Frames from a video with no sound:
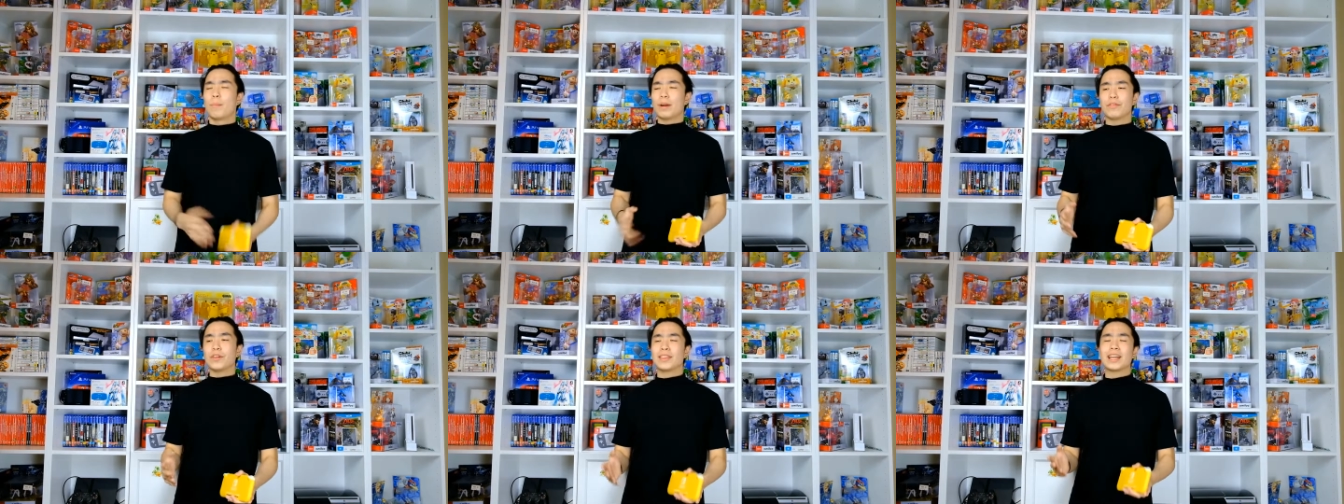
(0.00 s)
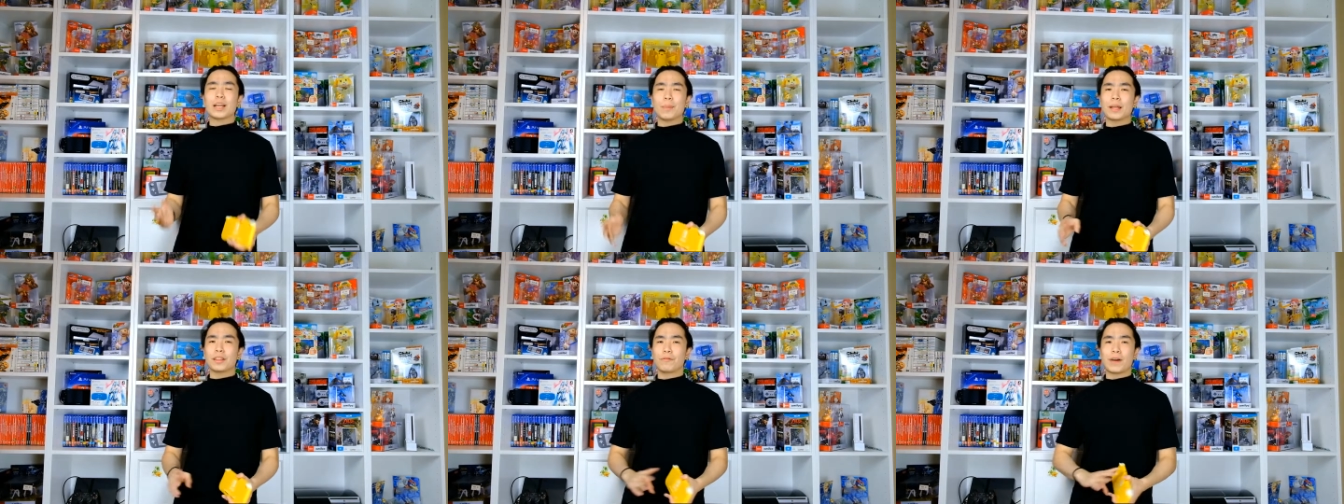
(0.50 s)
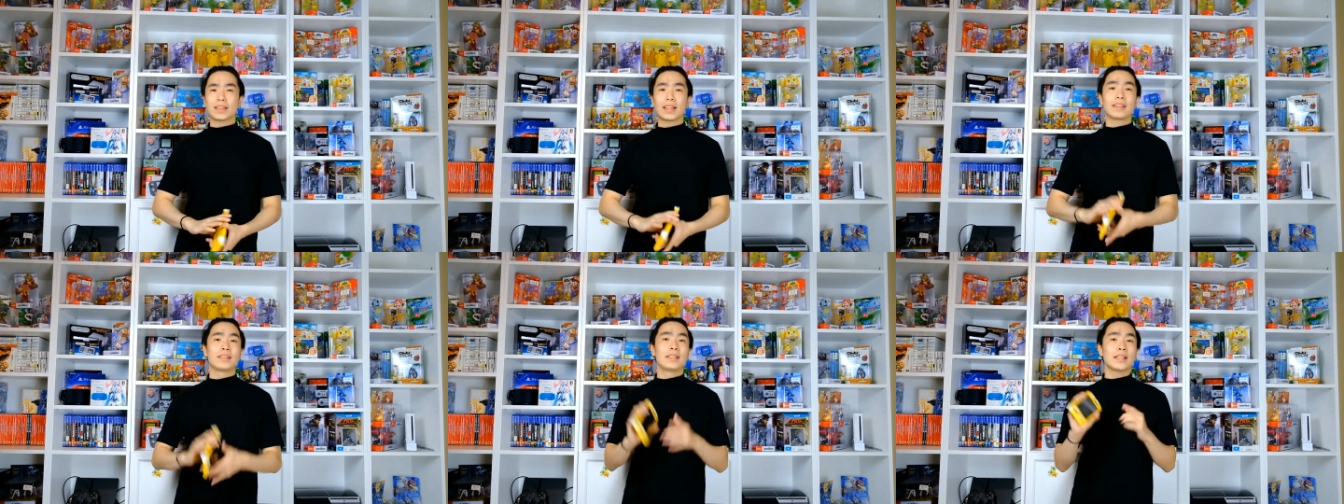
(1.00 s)
But if you think about the fact
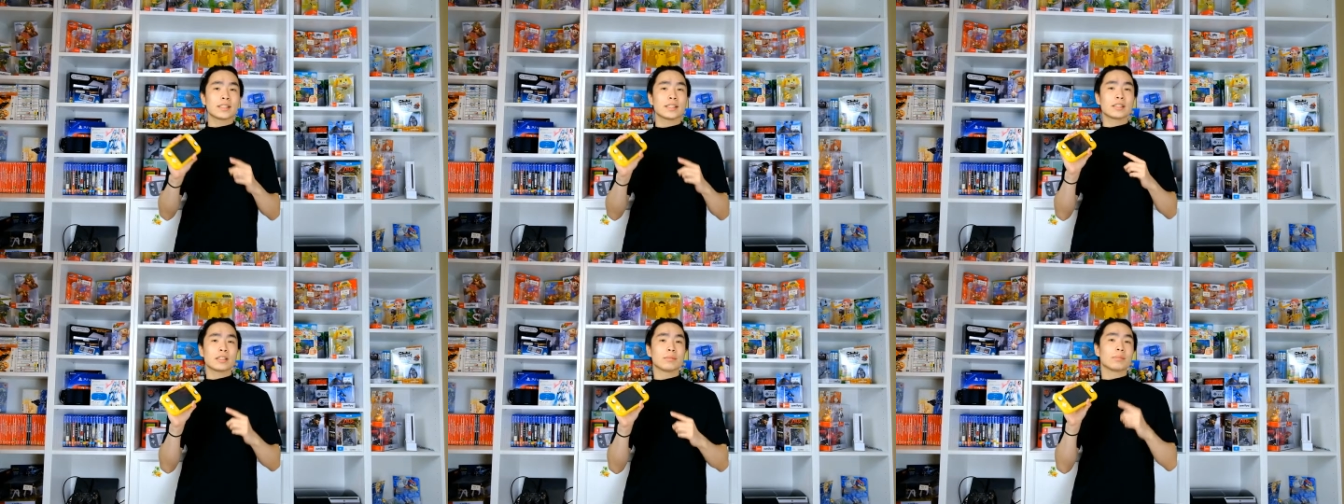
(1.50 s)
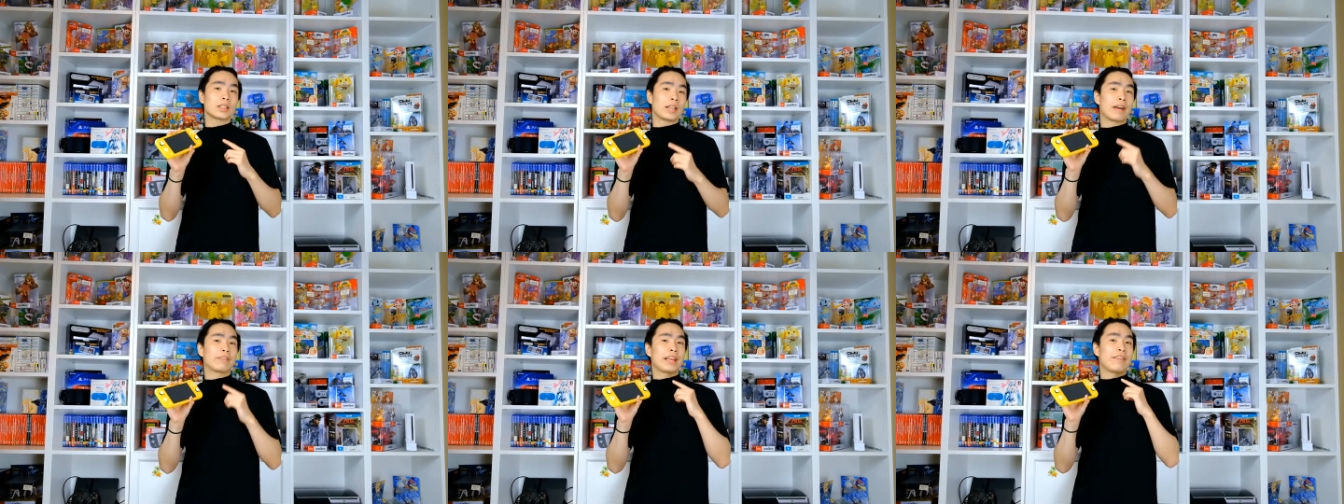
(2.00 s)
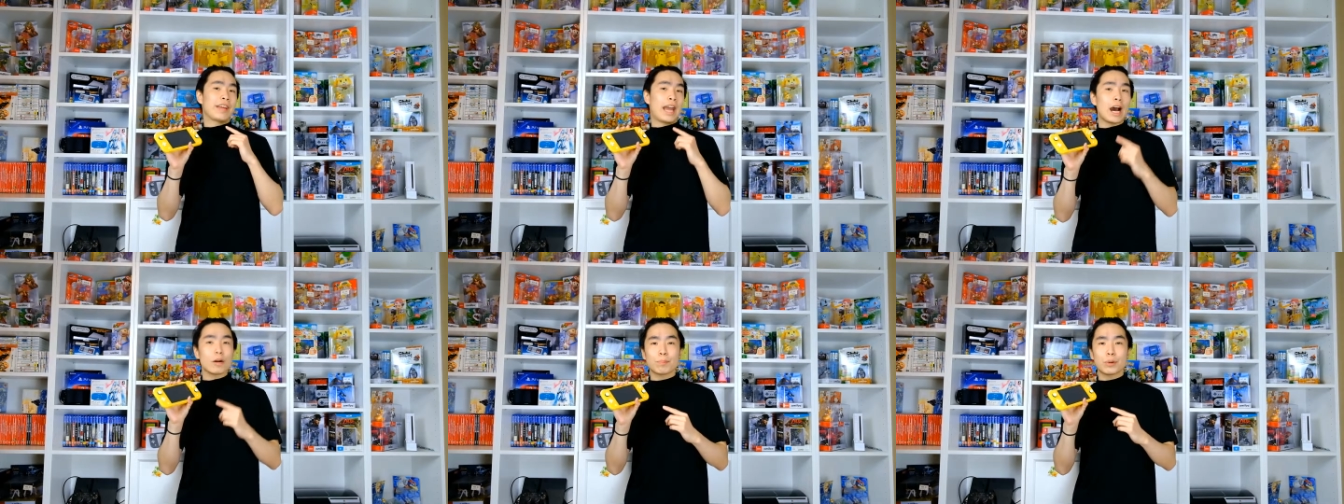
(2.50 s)
that this system doesn't have TV
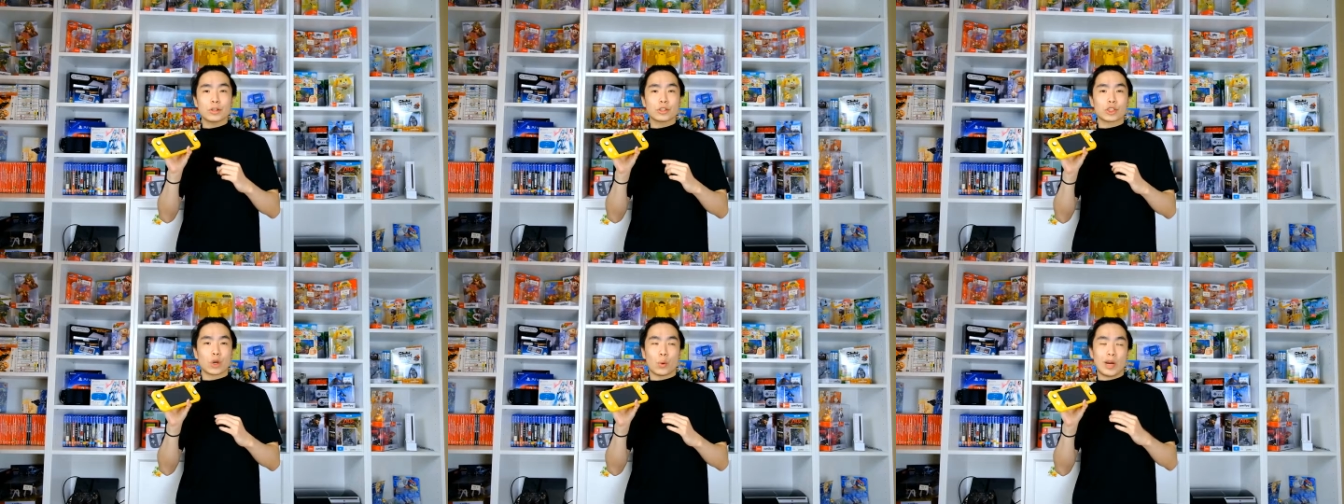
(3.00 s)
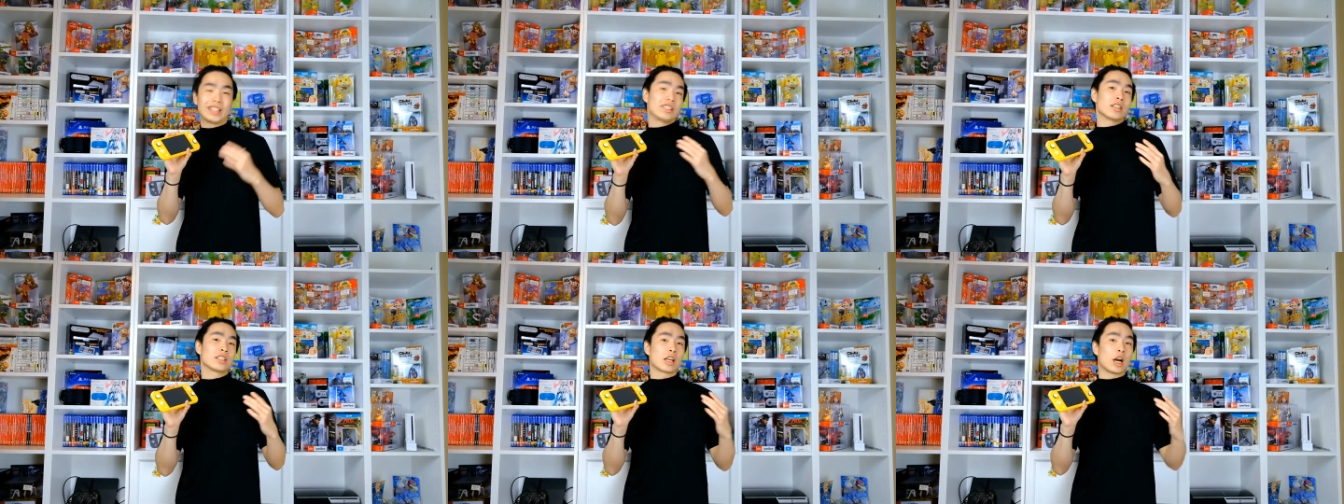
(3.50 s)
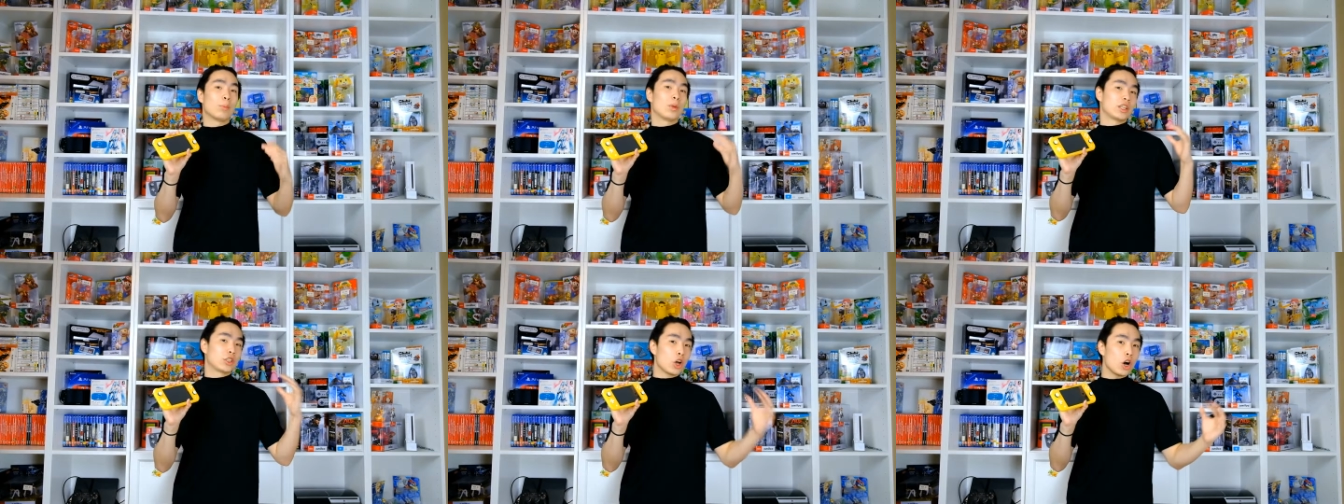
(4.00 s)
output, so it doesn't come
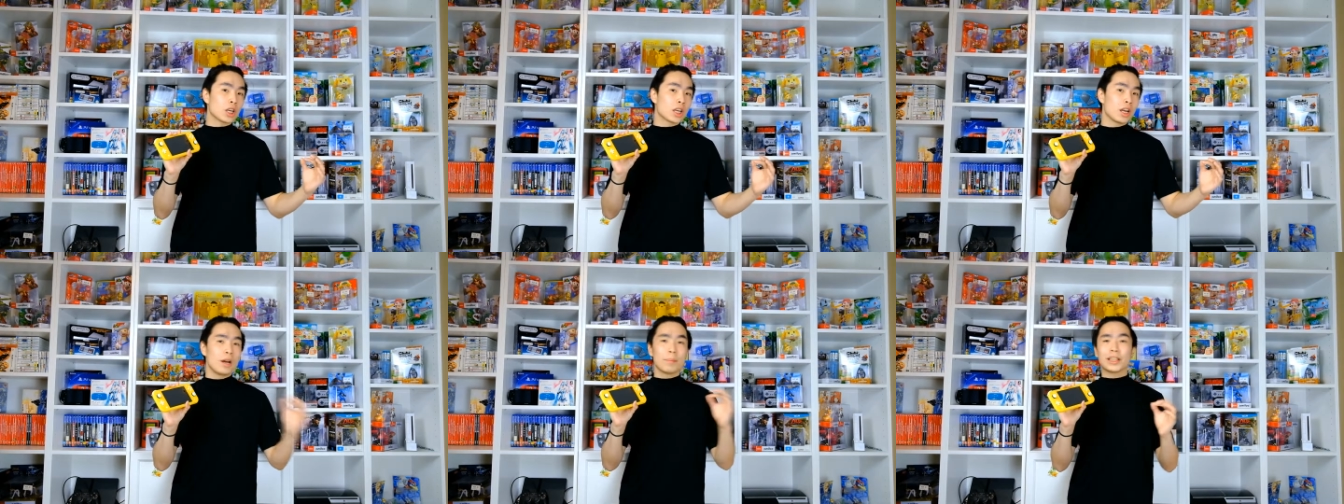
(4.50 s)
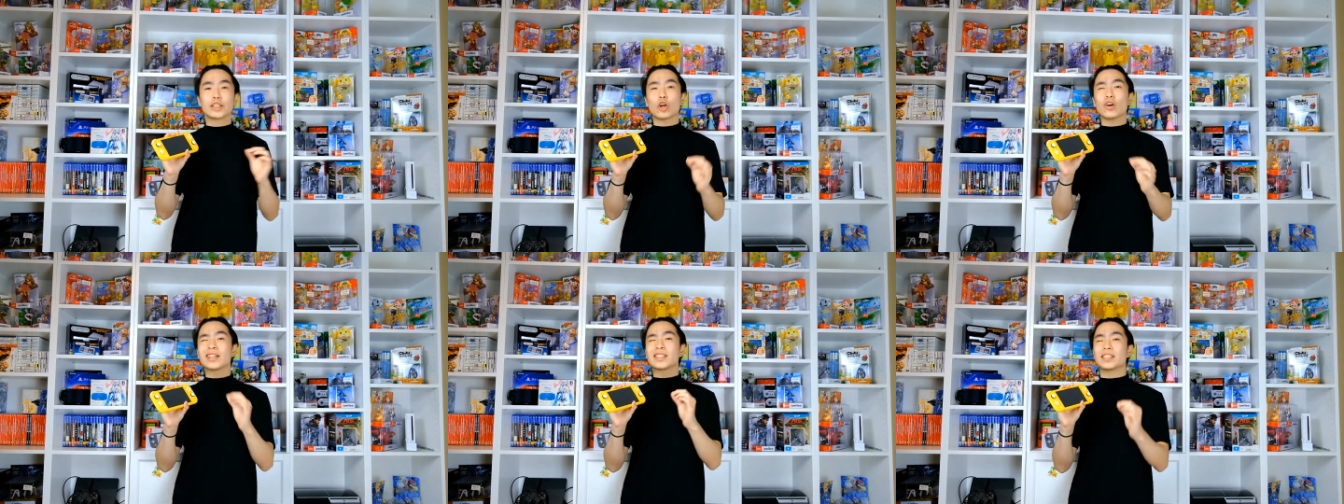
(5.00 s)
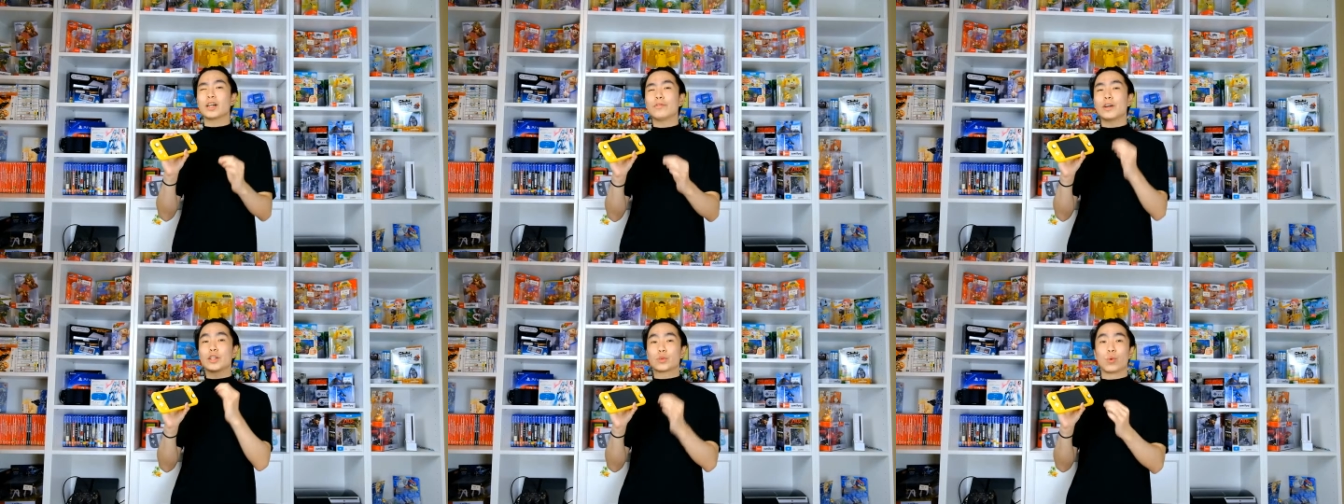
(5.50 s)
with a dock, but the dock itself
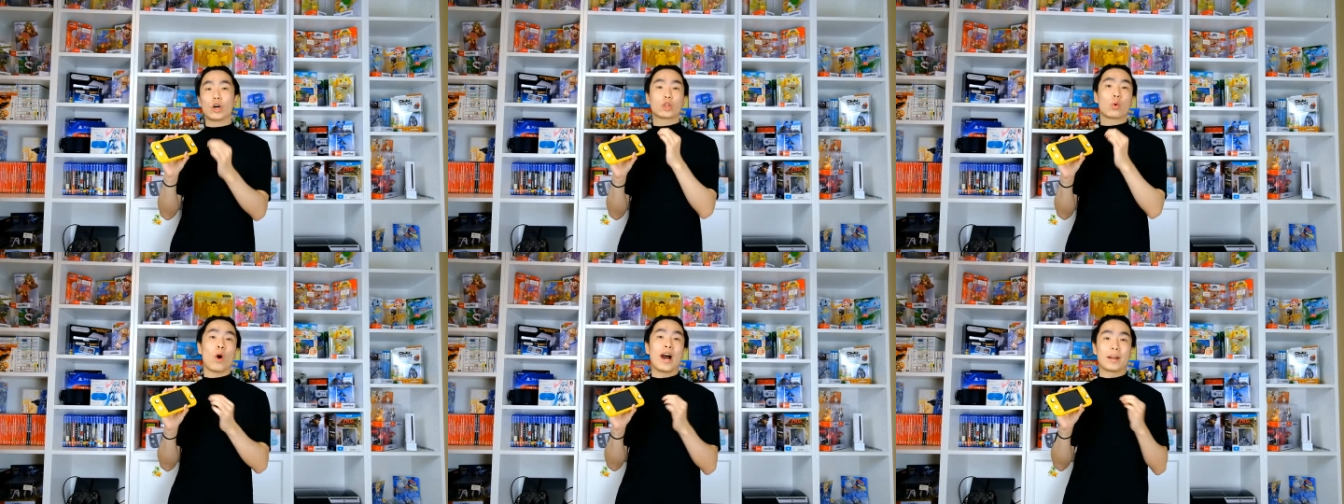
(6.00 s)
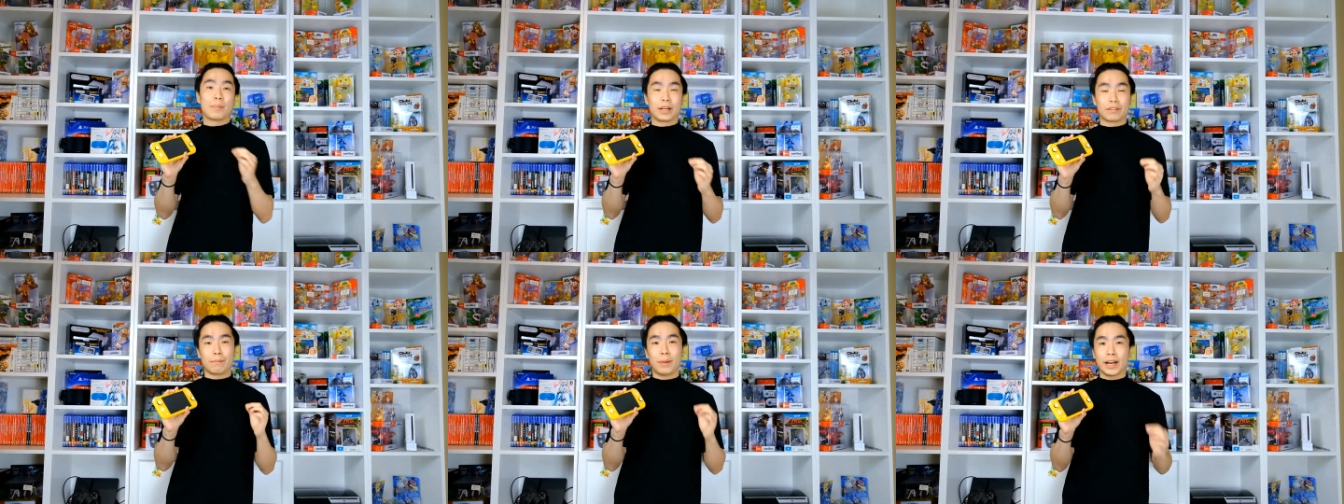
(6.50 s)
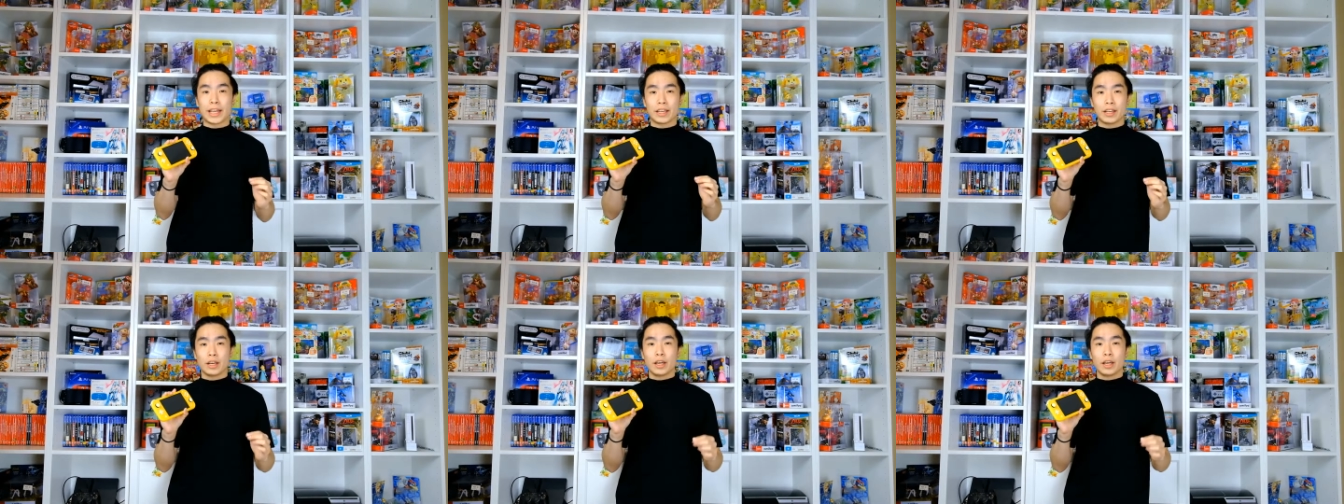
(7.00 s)
is worth quite a bit of money.